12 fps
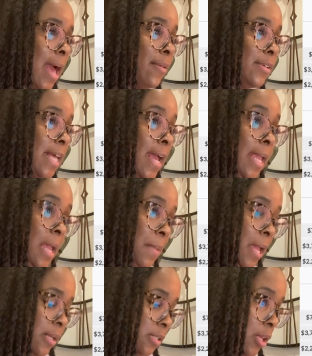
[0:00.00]
I was at
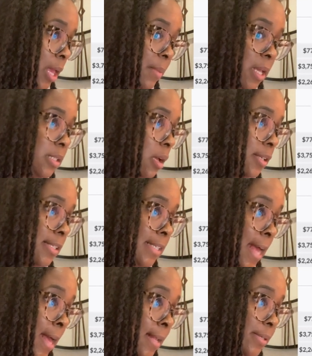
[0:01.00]
gaming. So gaming is all
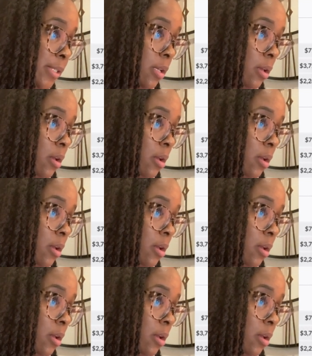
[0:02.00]
set.